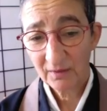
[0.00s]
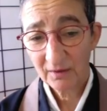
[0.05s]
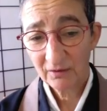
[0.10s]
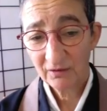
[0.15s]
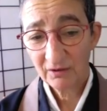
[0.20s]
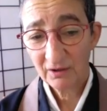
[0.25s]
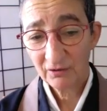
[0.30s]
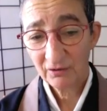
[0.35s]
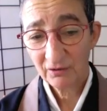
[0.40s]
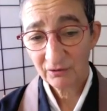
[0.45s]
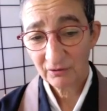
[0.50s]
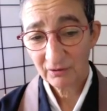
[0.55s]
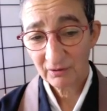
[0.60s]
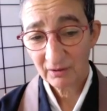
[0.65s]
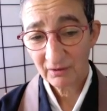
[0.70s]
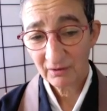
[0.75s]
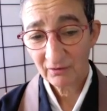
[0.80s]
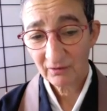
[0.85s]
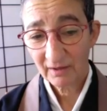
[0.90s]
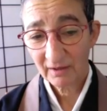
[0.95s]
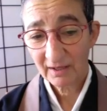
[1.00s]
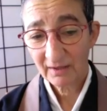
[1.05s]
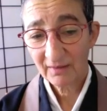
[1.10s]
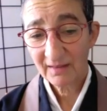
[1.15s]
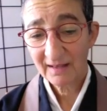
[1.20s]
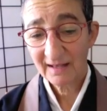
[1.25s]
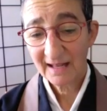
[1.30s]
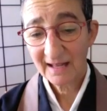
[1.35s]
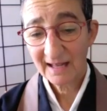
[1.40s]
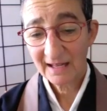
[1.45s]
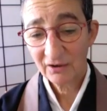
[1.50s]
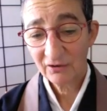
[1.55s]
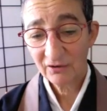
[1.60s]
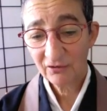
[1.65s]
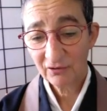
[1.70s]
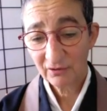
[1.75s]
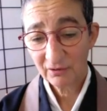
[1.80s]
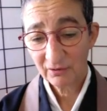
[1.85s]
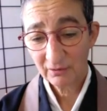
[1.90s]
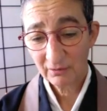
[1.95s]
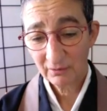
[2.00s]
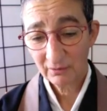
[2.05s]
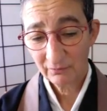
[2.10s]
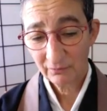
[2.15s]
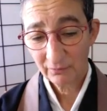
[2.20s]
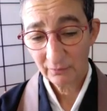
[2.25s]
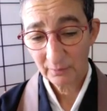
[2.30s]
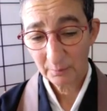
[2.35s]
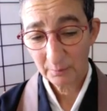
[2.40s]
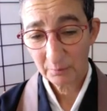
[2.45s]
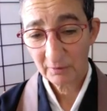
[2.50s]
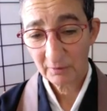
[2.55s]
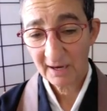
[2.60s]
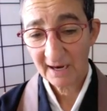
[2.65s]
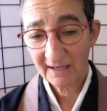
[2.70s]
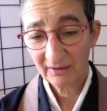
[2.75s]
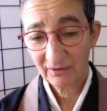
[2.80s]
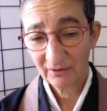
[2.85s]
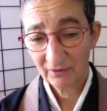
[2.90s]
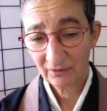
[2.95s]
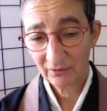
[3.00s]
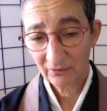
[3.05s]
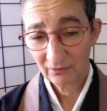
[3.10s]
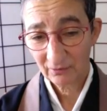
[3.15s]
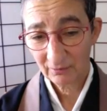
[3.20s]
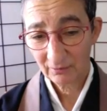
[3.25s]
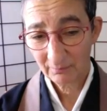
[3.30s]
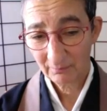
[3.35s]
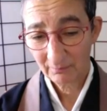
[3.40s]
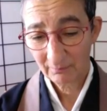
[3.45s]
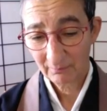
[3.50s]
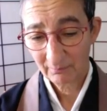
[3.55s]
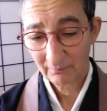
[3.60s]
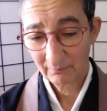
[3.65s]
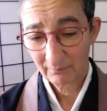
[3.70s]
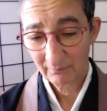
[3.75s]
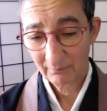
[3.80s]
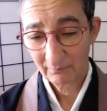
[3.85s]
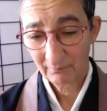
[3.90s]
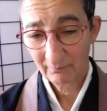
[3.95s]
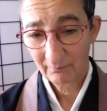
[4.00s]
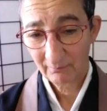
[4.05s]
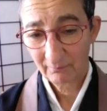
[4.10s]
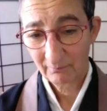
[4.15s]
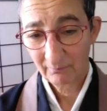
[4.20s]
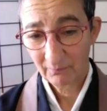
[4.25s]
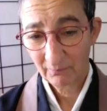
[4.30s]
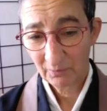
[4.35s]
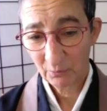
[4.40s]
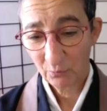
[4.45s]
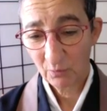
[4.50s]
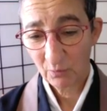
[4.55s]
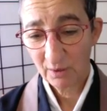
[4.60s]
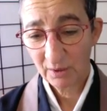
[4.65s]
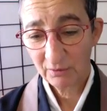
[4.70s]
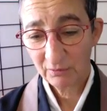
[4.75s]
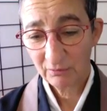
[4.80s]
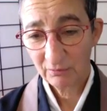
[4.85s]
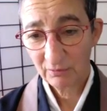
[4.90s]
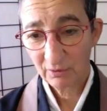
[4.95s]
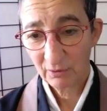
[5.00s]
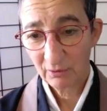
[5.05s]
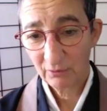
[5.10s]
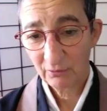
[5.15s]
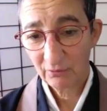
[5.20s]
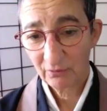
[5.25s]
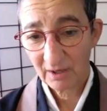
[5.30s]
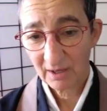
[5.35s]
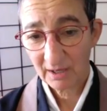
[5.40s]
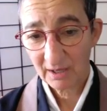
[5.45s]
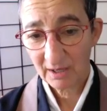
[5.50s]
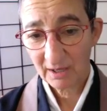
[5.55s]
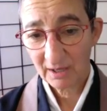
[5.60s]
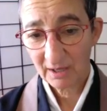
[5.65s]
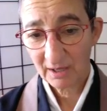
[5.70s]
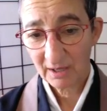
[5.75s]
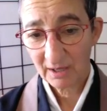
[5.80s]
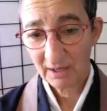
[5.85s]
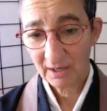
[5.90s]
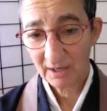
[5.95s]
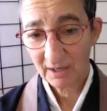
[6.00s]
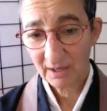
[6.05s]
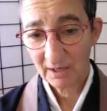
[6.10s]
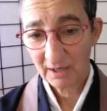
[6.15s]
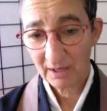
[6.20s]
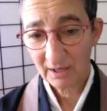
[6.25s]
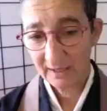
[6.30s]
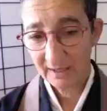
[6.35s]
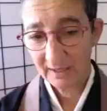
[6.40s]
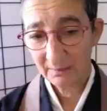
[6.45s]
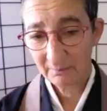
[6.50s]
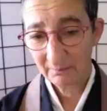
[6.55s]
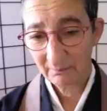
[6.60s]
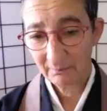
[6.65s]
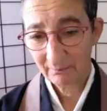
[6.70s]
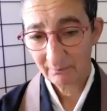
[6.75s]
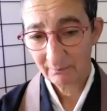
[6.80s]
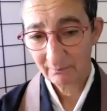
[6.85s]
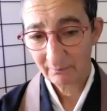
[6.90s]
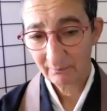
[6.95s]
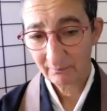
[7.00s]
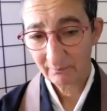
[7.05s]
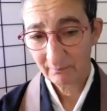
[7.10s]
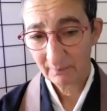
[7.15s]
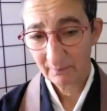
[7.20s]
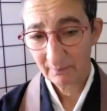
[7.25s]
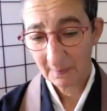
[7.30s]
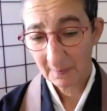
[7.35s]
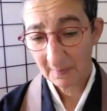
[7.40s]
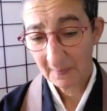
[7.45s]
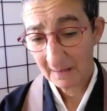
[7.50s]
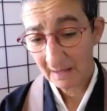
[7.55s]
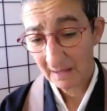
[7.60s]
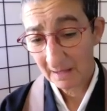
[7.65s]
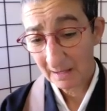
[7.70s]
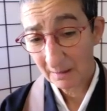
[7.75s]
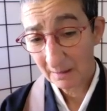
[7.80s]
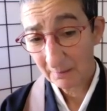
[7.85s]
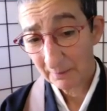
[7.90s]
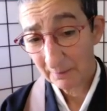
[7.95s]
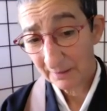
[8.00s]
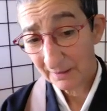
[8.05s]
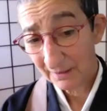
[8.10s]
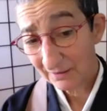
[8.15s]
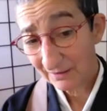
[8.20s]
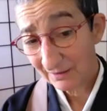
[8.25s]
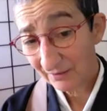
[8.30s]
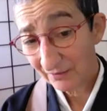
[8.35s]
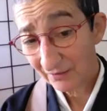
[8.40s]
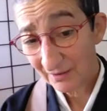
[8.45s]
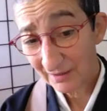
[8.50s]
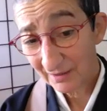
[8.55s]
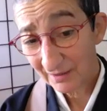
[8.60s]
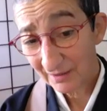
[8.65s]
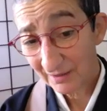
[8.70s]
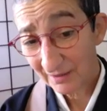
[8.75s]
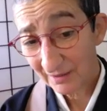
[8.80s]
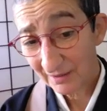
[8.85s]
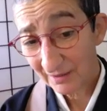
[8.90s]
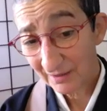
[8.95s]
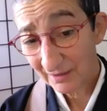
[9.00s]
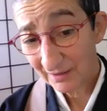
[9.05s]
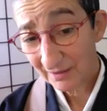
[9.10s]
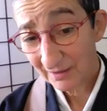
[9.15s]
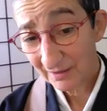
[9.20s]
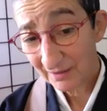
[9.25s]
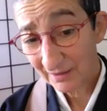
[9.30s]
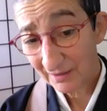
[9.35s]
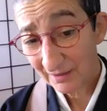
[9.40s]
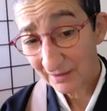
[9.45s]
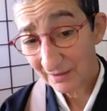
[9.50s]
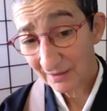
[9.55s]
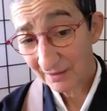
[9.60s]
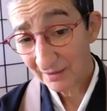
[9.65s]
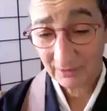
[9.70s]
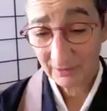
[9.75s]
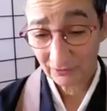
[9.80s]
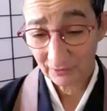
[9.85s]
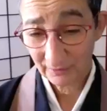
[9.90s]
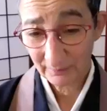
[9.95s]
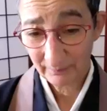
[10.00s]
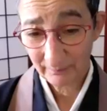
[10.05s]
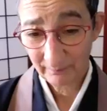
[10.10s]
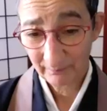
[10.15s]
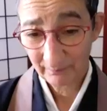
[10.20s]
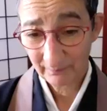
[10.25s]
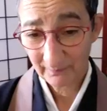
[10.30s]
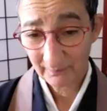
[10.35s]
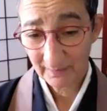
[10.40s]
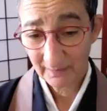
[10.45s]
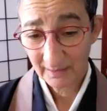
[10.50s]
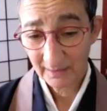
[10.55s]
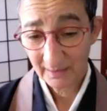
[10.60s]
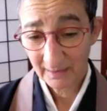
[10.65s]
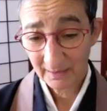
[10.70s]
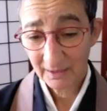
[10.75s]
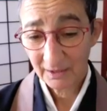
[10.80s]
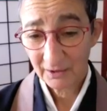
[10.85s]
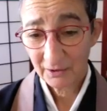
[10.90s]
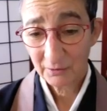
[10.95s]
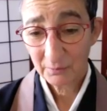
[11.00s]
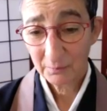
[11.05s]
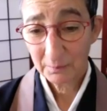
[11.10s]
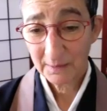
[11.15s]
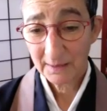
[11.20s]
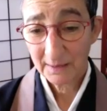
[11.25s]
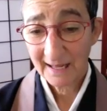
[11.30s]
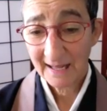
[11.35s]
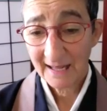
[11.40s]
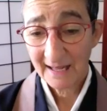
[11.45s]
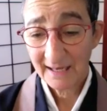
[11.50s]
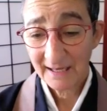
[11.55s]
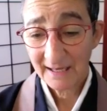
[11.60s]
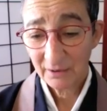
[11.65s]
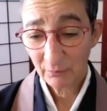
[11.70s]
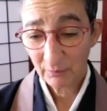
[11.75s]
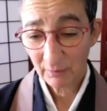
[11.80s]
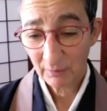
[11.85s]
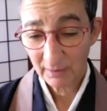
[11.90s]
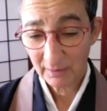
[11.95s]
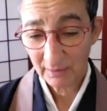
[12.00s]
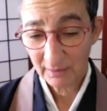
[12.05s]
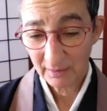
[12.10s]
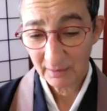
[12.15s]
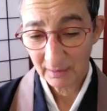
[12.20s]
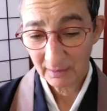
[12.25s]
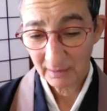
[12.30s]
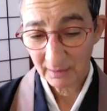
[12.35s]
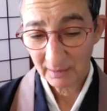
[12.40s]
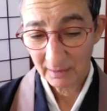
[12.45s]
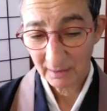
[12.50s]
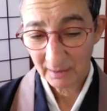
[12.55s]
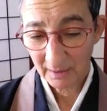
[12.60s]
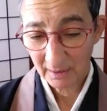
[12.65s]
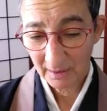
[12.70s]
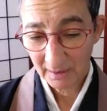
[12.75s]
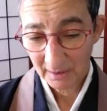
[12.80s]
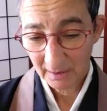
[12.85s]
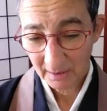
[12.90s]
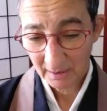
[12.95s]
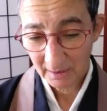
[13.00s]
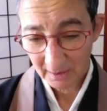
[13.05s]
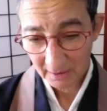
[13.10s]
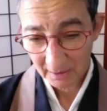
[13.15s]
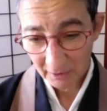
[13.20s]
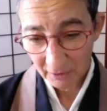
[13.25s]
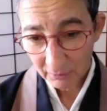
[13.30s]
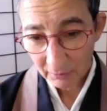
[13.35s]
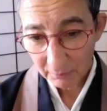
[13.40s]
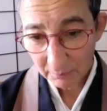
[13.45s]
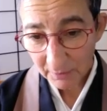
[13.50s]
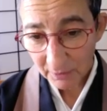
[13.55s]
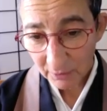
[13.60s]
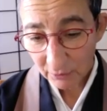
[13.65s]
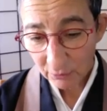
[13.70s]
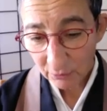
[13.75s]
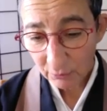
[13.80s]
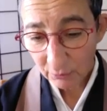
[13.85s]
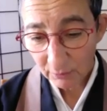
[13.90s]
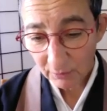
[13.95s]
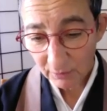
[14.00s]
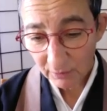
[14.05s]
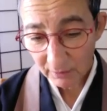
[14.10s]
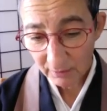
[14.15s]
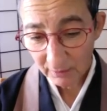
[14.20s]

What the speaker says: the teacher is like the engine for the practice, the one who knows how to train. But it doesn't be the teacher. It could be anyone. It could be you.